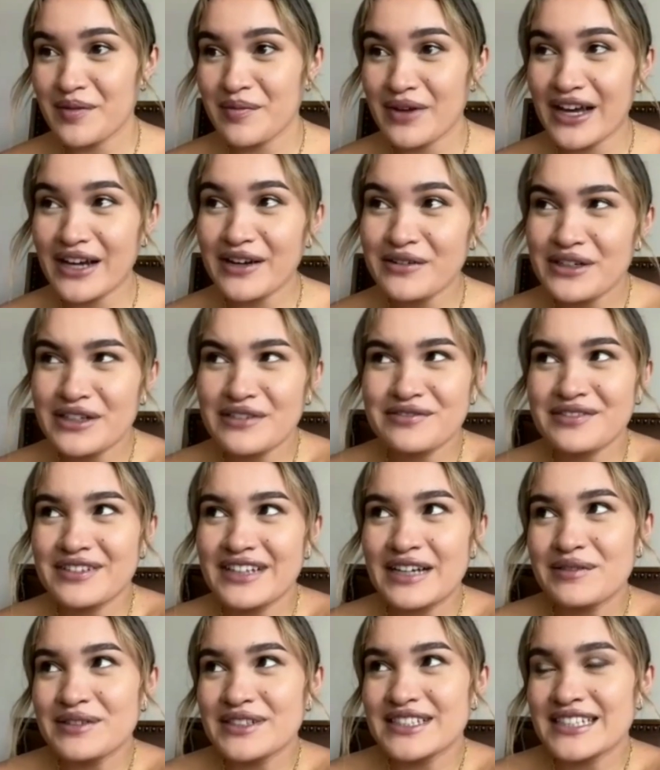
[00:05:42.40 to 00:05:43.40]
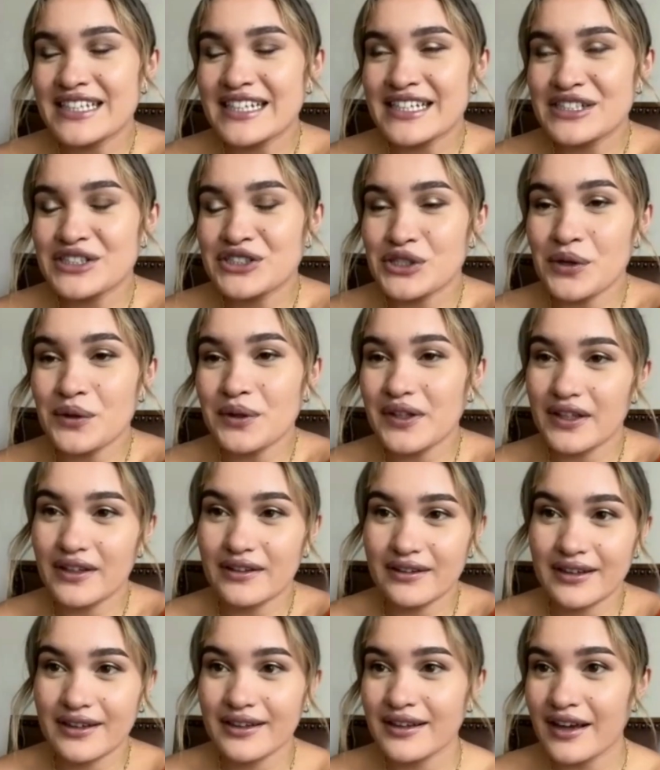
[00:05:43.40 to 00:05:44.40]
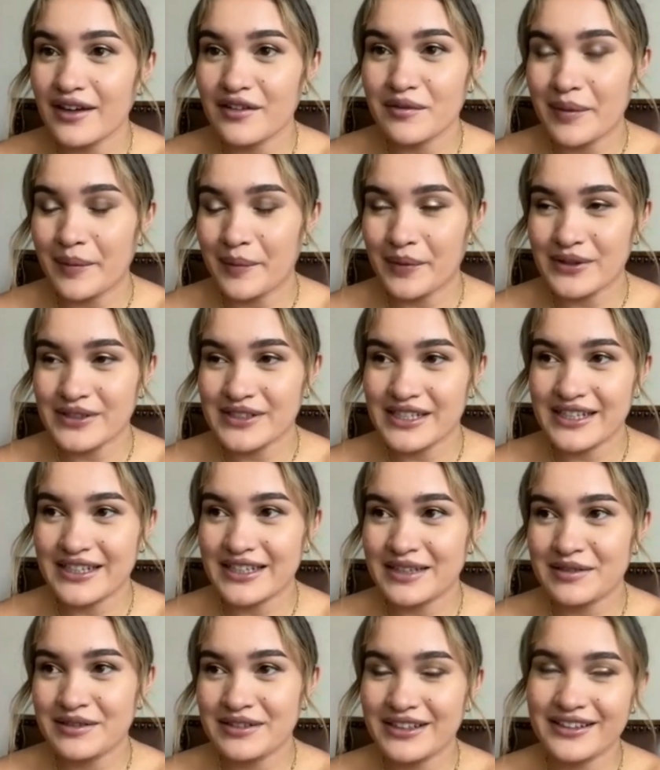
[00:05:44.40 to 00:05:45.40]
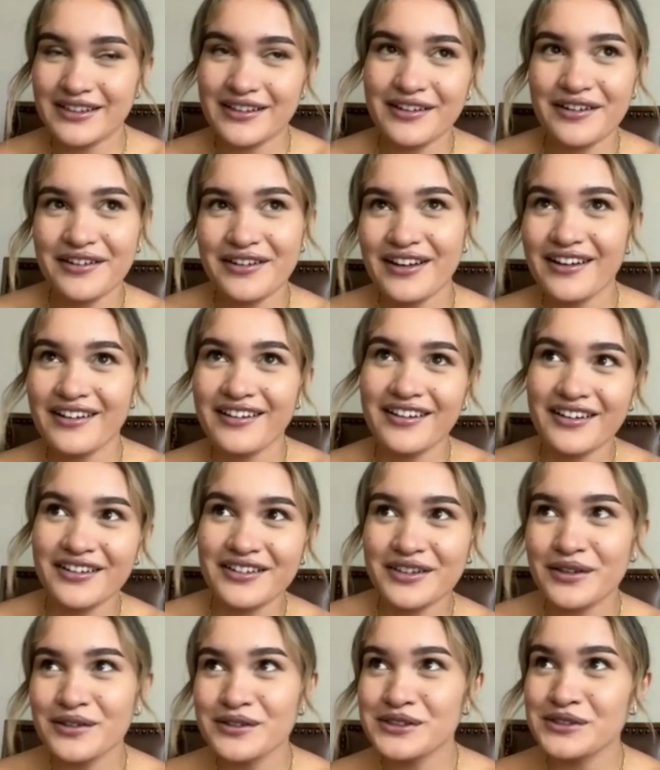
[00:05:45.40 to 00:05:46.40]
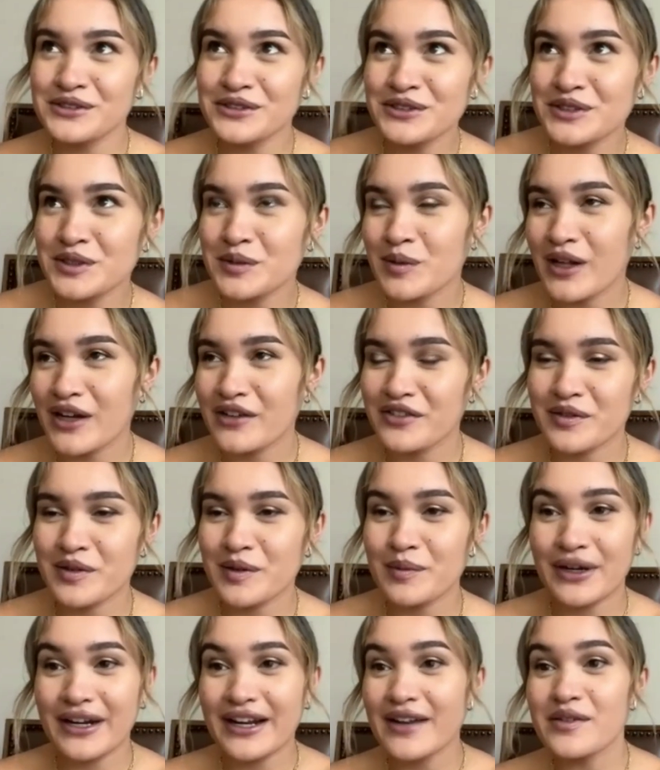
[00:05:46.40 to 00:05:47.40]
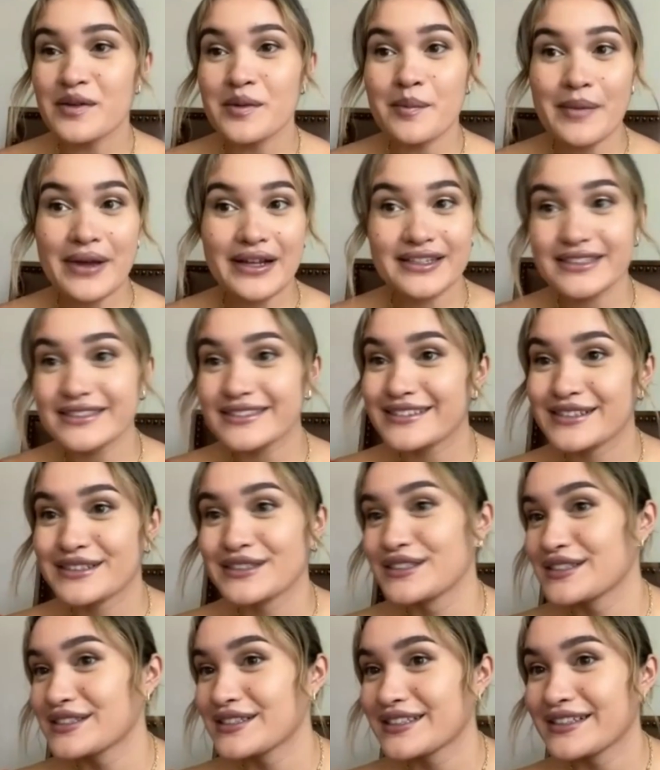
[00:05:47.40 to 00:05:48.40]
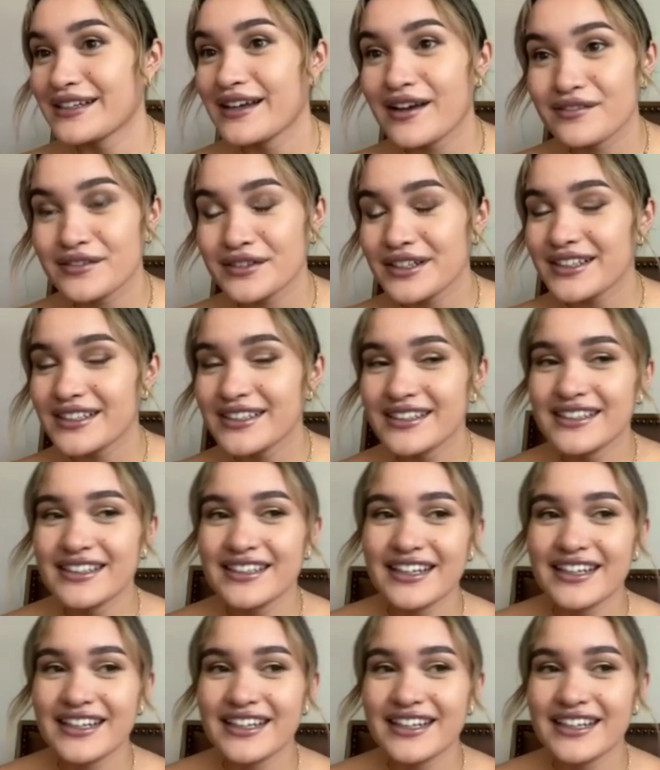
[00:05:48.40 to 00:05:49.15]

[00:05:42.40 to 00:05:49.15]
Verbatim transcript: I would have I would say it jokingly. I remember saying it like, "Oh, coach will use a block for me," but I never meant it seriously ever.